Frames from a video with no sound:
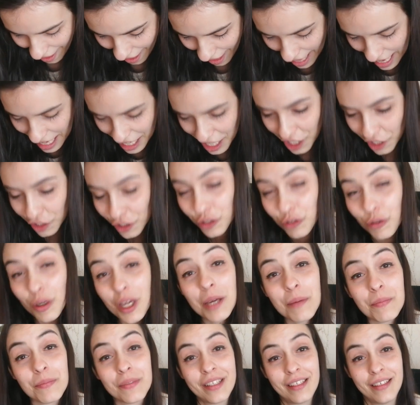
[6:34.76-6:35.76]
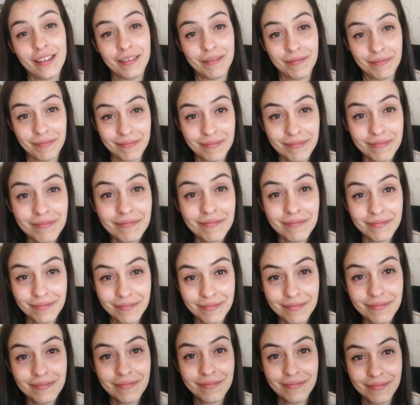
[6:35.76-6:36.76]
and he tripped.
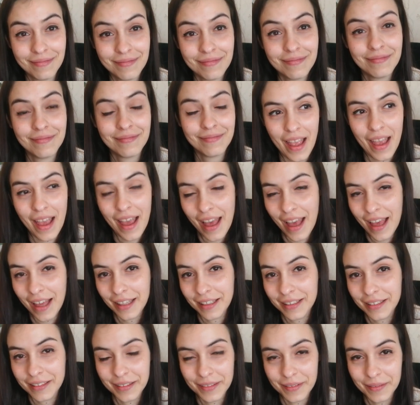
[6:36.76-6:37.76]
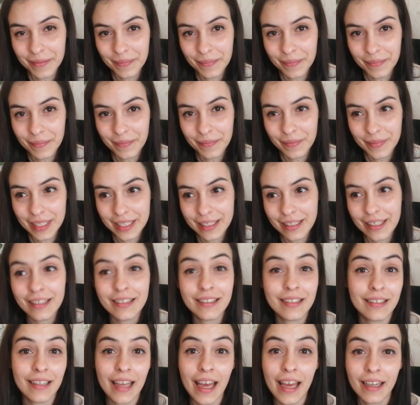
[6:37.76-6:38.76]
And
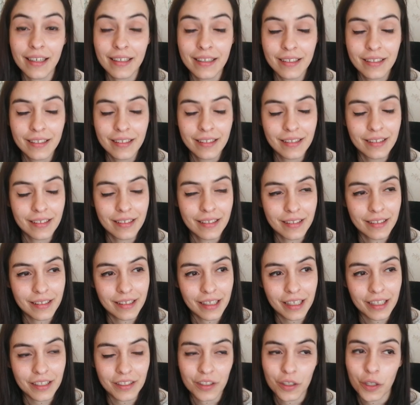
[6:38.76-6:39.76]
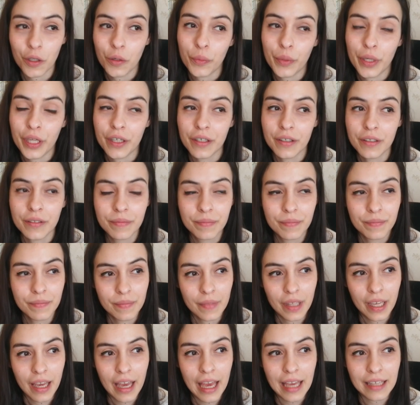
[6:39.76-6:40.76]
since then, his career
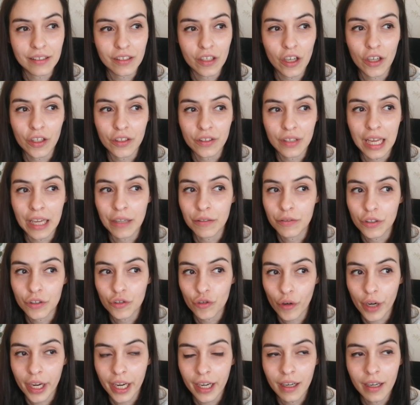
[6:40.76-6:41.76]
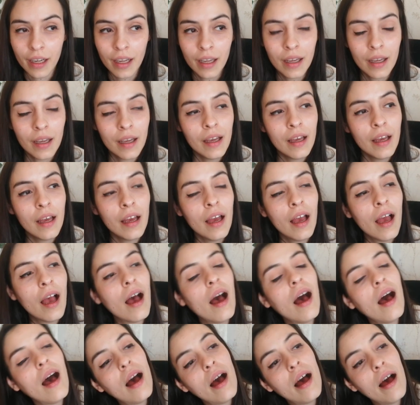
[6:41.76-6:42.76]
has gone down the drain.
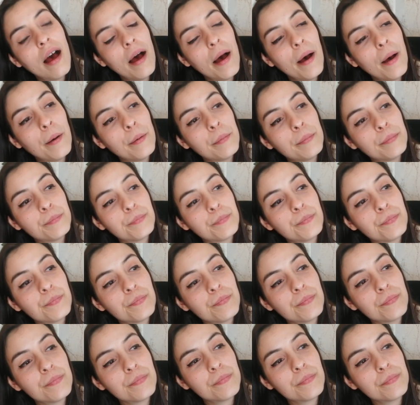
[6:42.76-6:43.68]
And